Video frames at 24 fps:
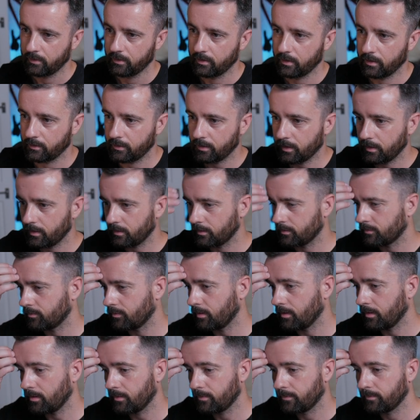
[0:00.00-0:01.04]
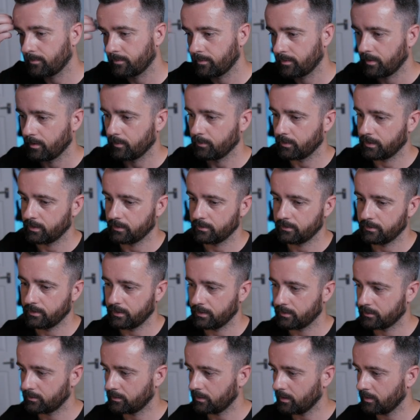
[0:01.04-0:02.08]
Okay, let's run. We can see
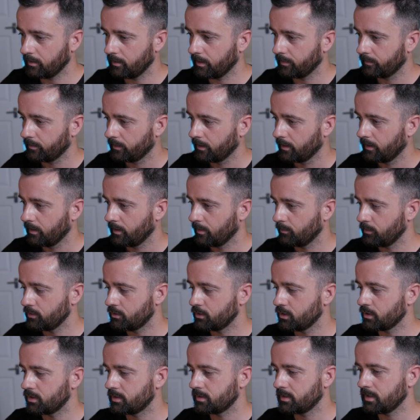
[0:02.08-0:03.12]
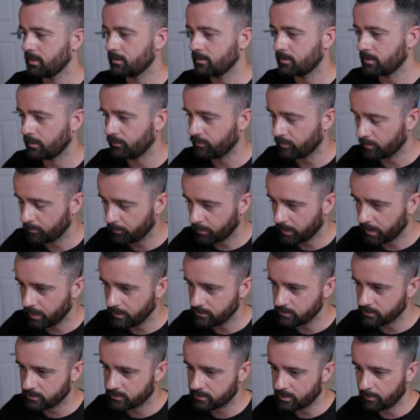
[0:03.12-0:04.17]
it's going. And we should see the different
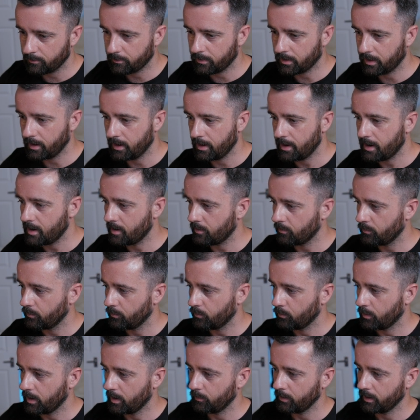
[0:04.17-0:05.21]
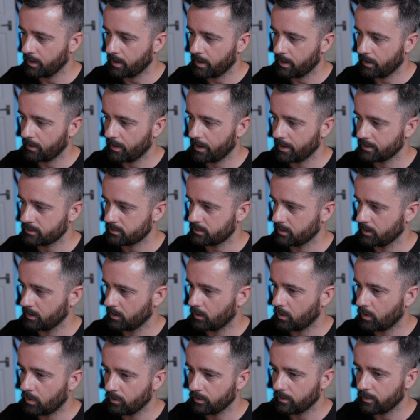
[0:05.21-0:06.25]
pages come by now where we are actually
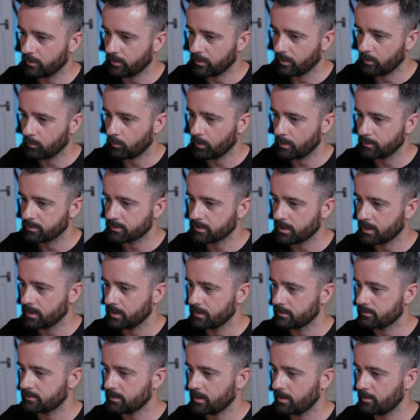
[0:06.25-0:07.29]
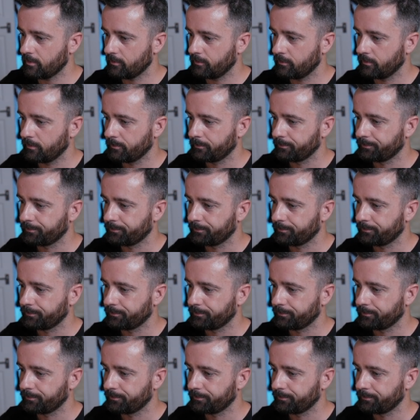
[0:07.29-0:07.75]
on the website itself.